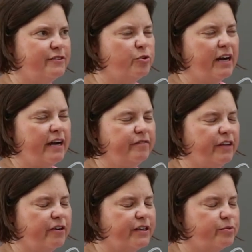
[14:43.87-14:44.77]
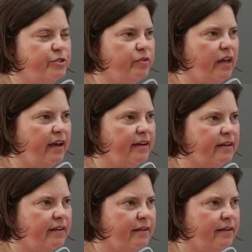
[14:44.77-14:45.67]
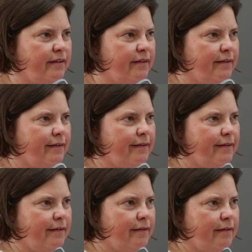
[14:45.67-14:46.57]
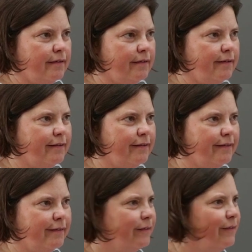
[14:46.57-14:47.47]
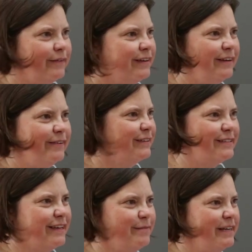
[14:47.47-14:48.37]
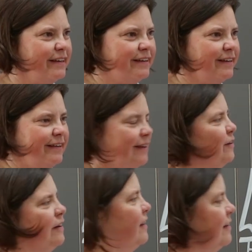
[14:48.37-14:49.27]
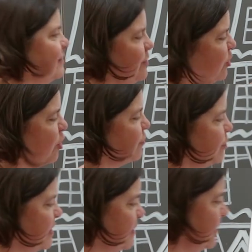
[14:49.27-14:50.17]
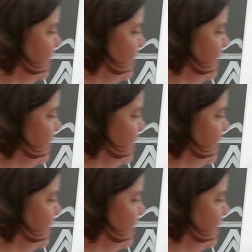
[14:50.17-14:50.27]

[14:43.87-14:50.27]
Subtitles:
So what kind of letter S would you like? What does that mean? Oh, okay, so a curvy one.